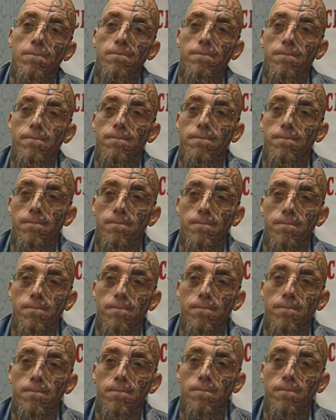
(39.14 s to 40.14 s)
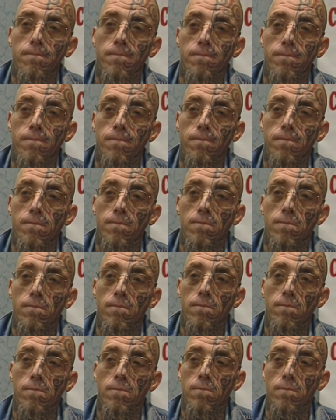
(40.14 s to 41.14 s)
What about, when was the first one on your
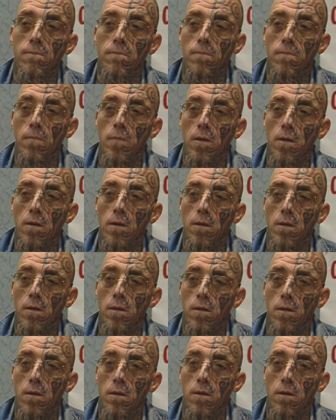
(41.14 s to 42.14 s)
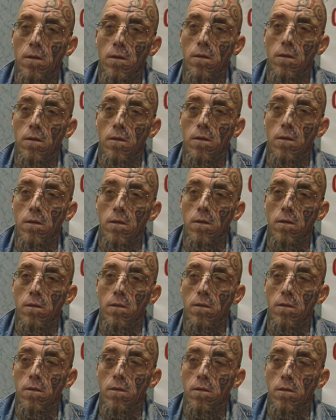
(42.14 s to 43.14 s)
face? What, what, tell us about how did the face
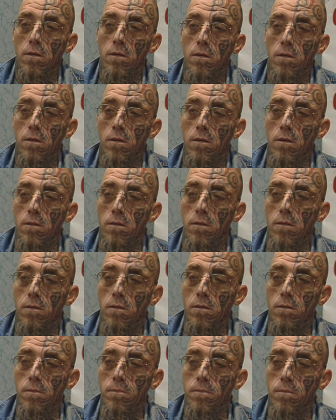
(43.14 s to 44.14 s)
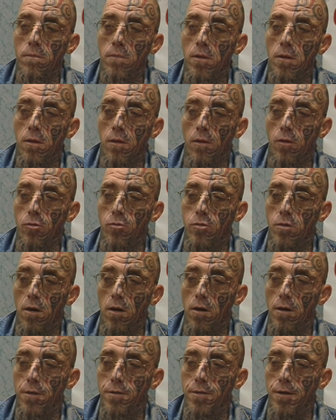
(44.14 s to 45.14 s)
come about? When did that uh, happen? Uh, Little
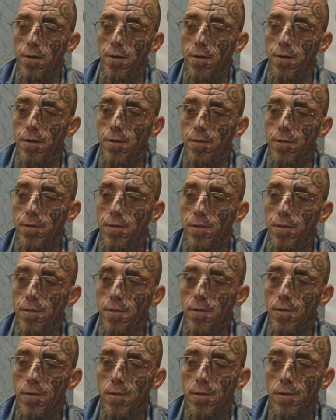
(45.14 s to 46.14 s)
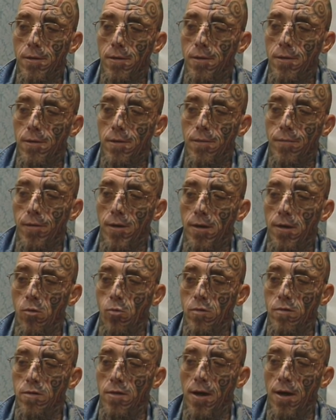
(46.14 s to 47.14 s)
John did it. I think it
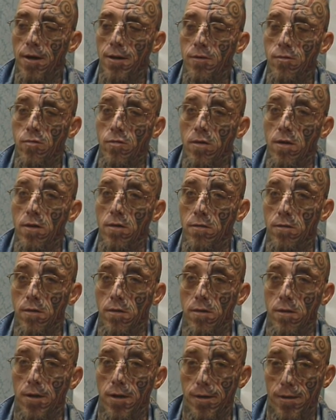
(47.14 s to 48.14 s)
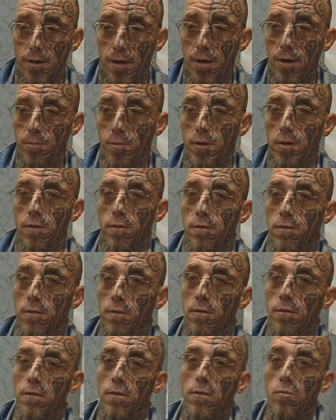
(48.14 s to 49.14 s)
was 96, and then I came here.
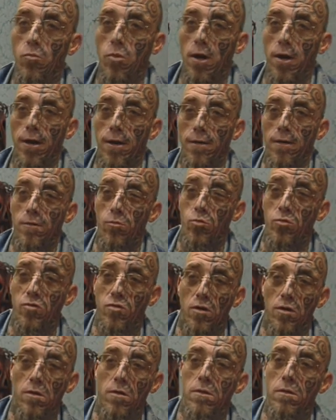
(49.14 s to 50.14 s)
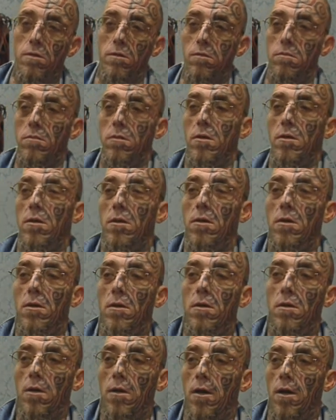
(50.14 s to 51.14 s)
Right, it was done
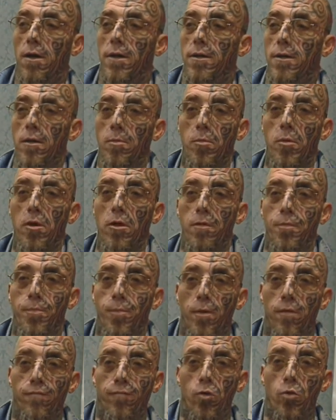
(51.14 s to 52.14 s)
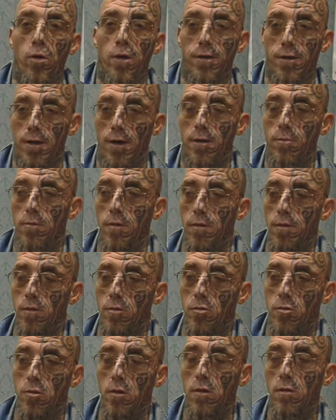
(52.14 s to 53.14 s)
like a month before I came to
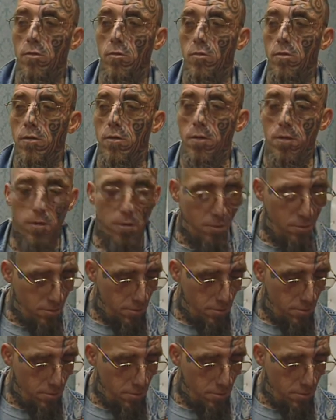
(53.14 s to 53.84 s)
this show, and uh,